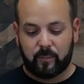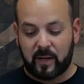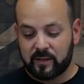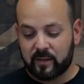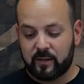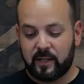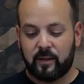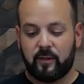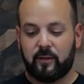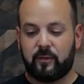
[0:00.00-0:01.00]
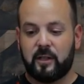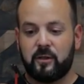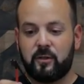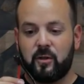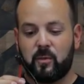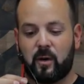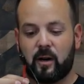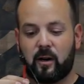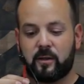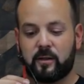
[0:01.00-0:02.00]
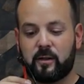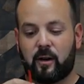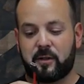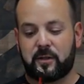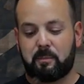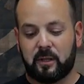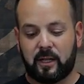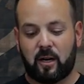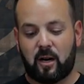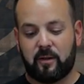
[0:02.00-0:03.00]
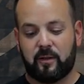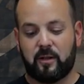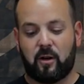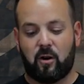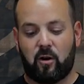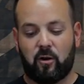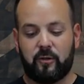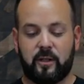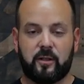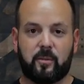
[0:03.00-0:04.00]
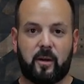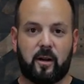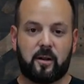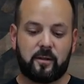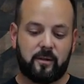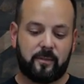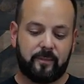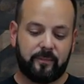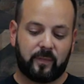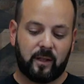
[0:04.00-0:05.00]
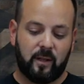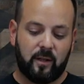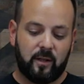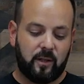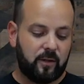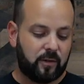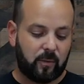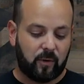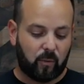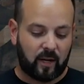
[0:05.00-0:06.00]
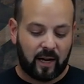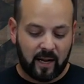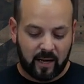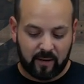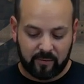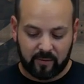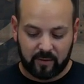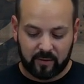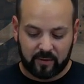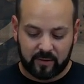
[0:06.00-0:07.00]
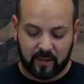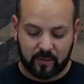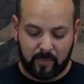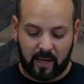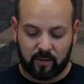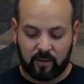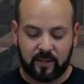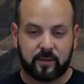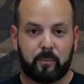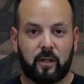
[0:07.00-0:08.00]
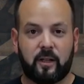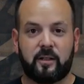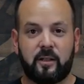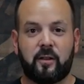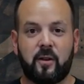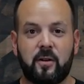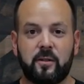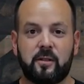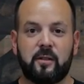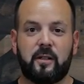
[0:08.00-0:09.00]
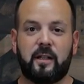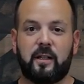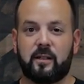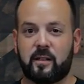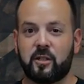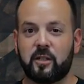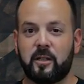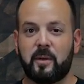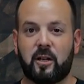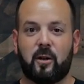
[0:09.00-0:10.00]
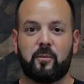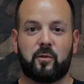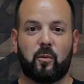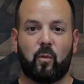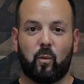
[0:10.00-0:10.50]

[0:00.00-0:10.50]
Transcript: basically these two wires are split off into all these wires. So when I have six batteries plugged into those, it essentially becomes